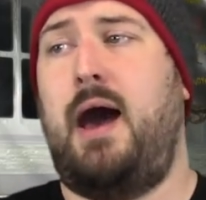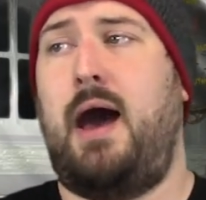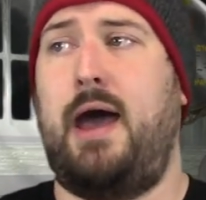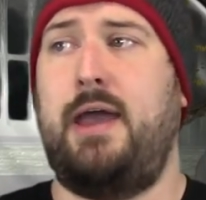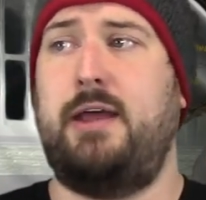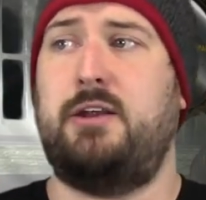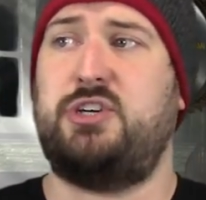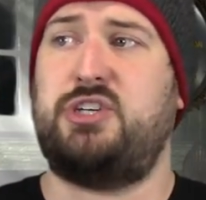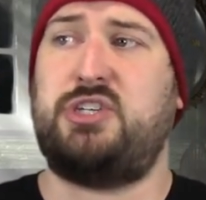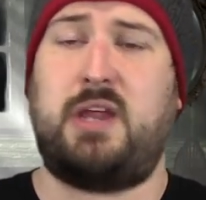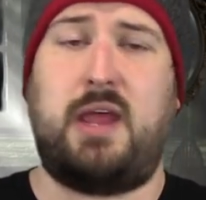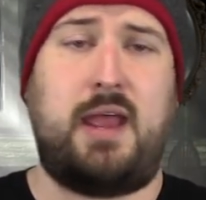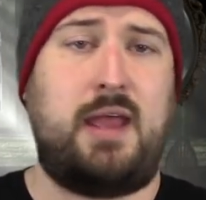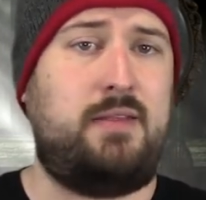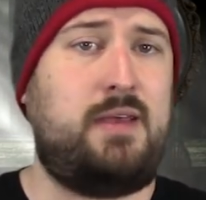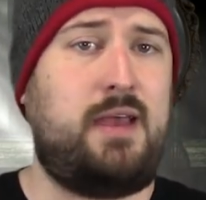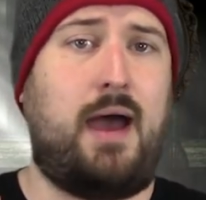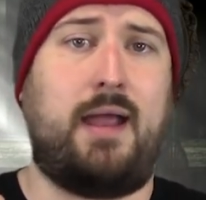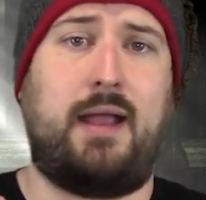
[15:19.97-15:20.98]
I
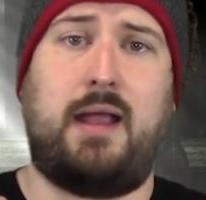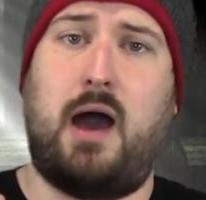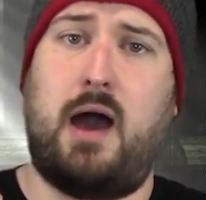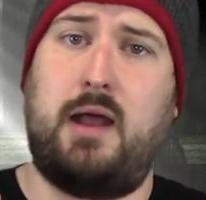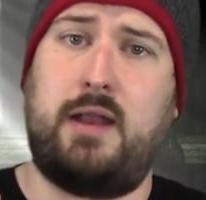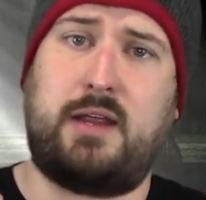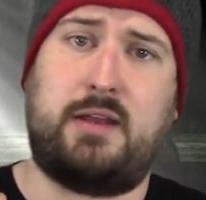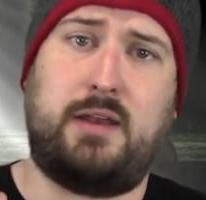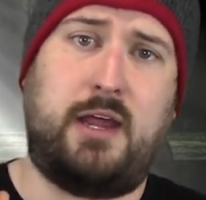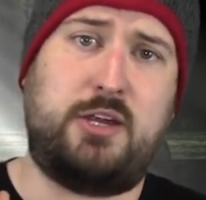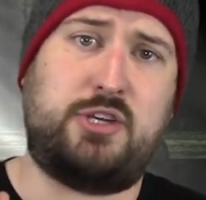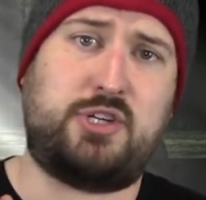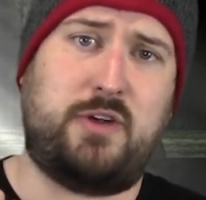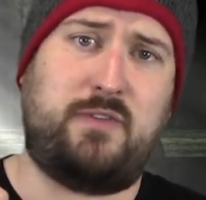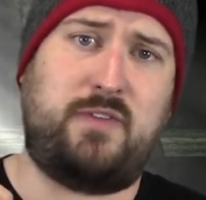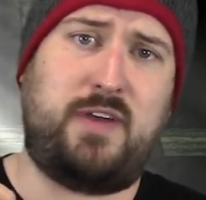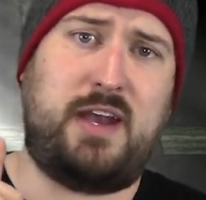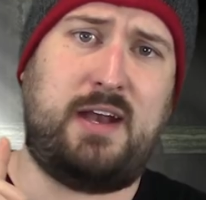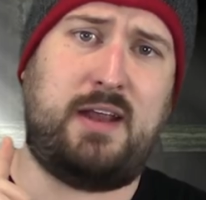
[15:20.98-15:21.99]
understand the iconic
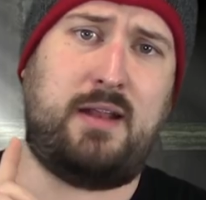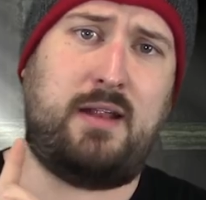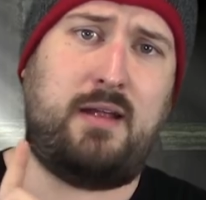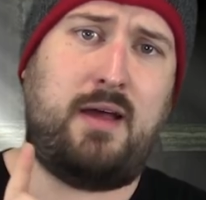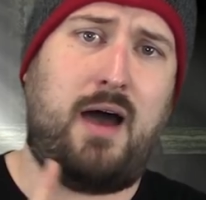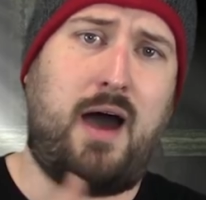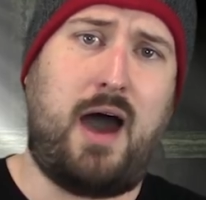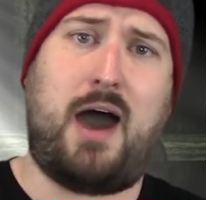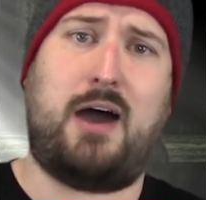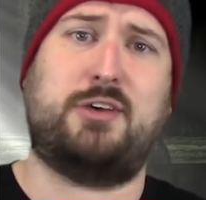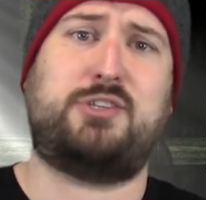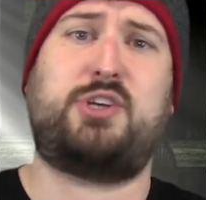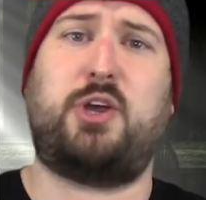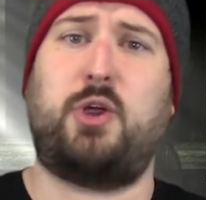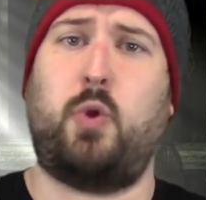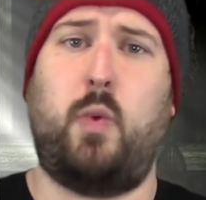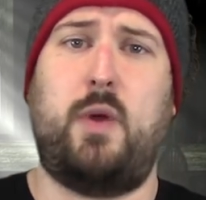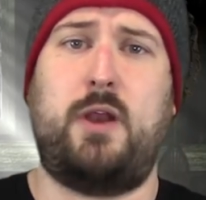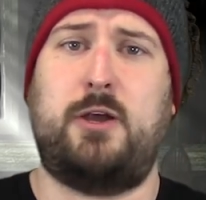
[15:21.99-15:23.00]
nature of getting an
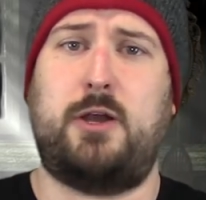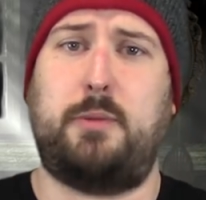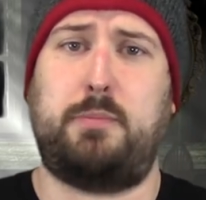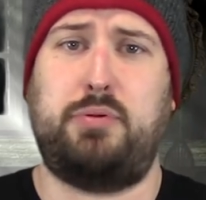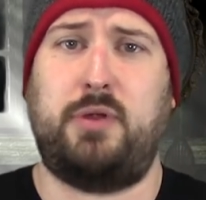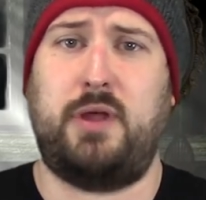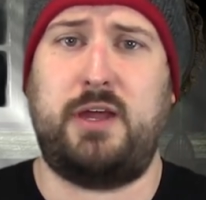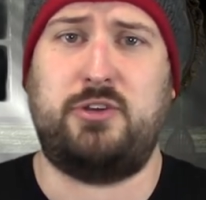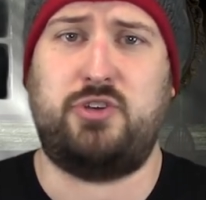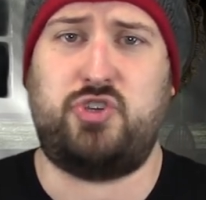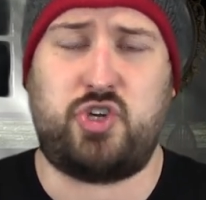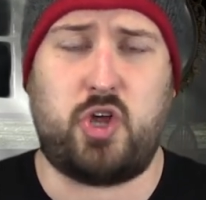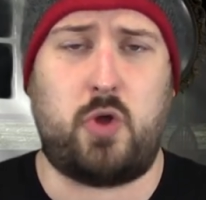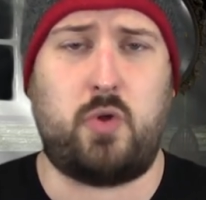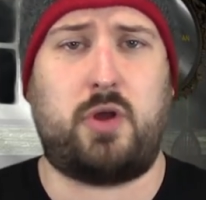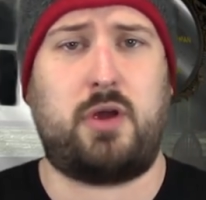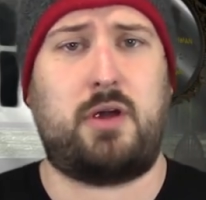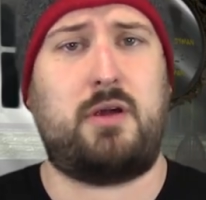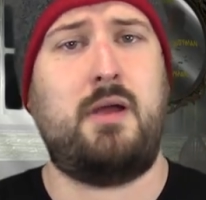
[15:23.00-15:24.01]
Oscar winner to play
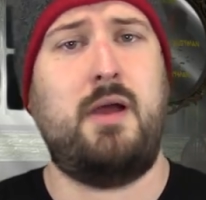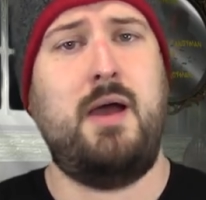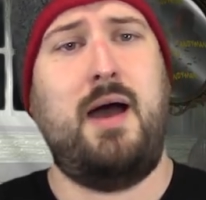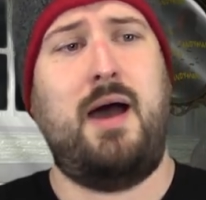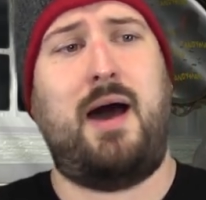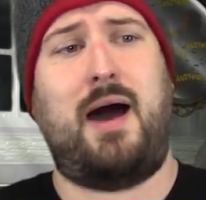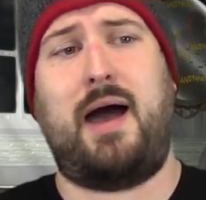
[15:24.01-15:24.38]
Joker.